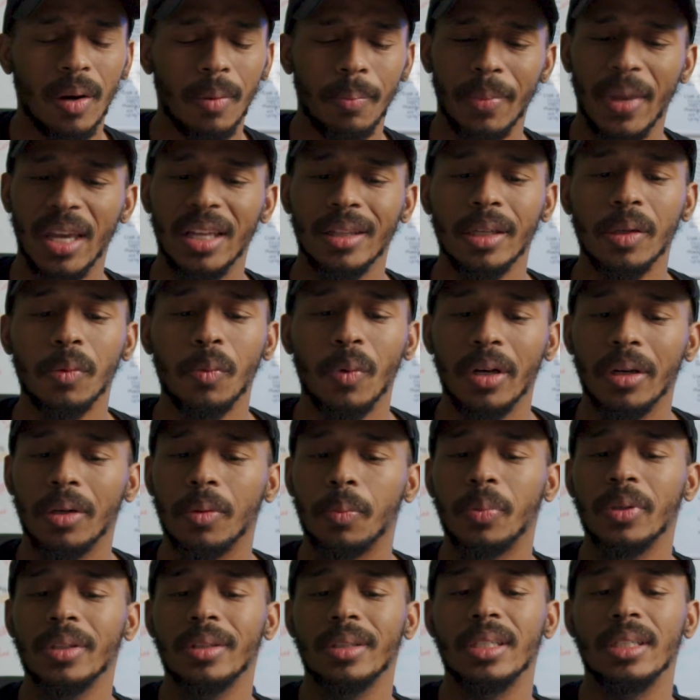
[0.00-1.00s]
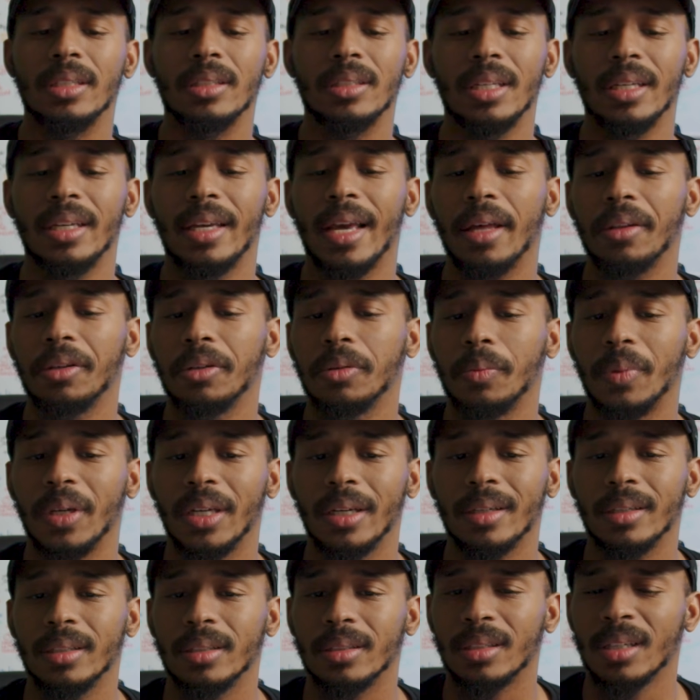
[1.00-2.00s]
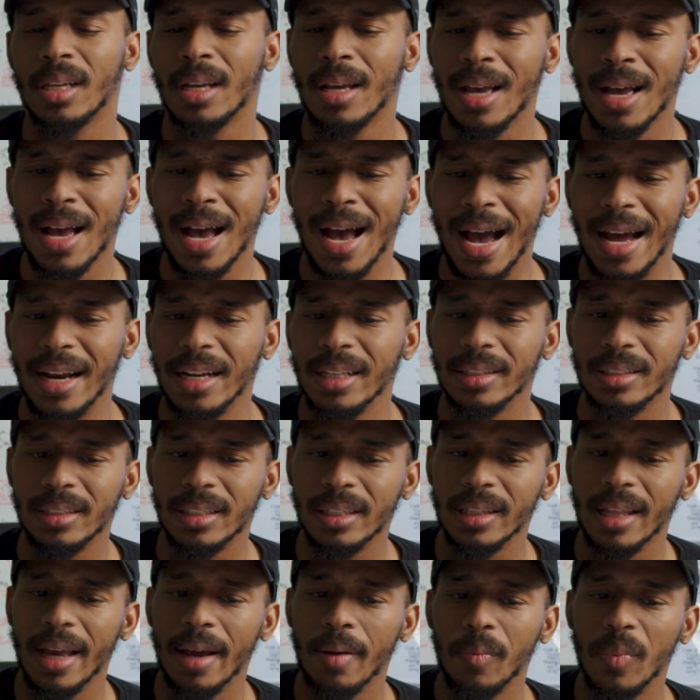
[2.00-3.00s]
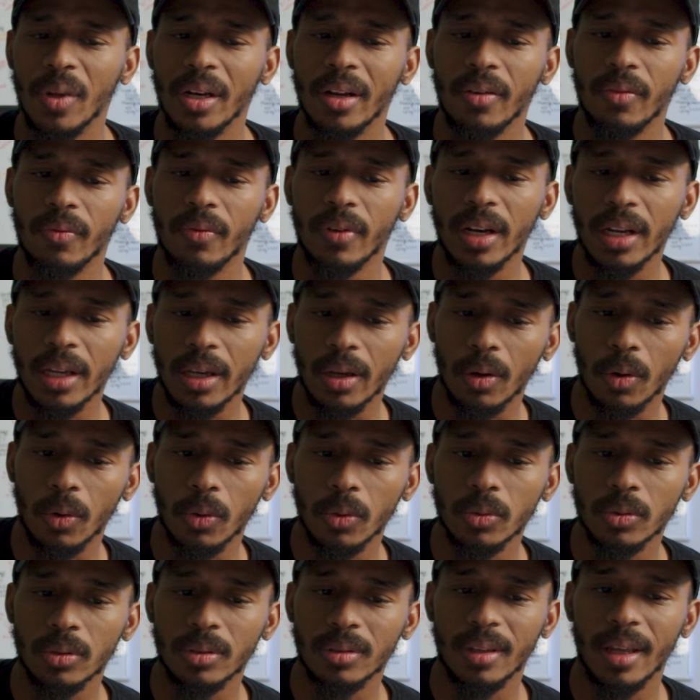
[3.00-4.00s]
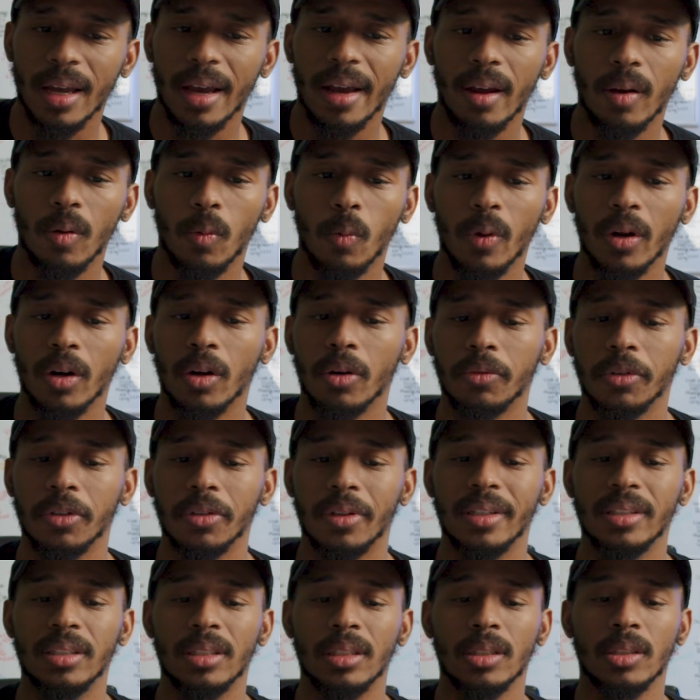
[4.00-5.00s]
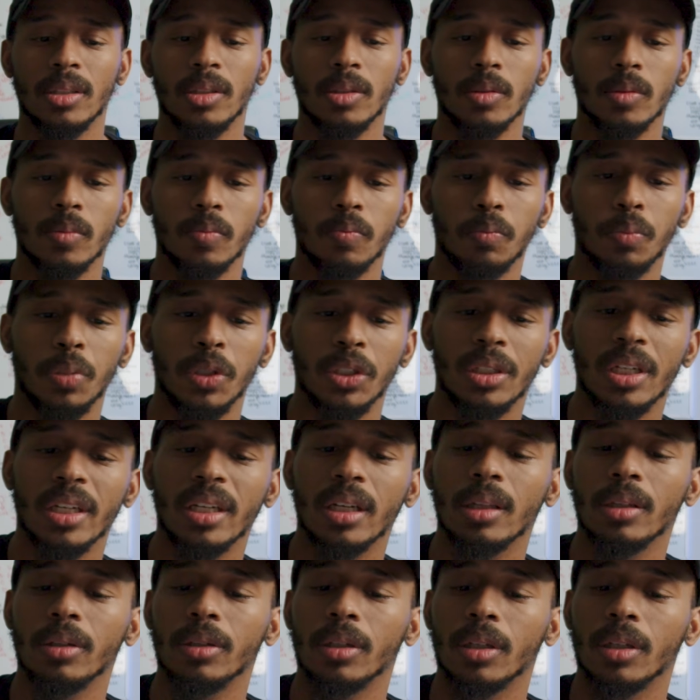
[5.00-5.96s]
I mainly wanted to put this together because I didn't see that many videos that went over this particular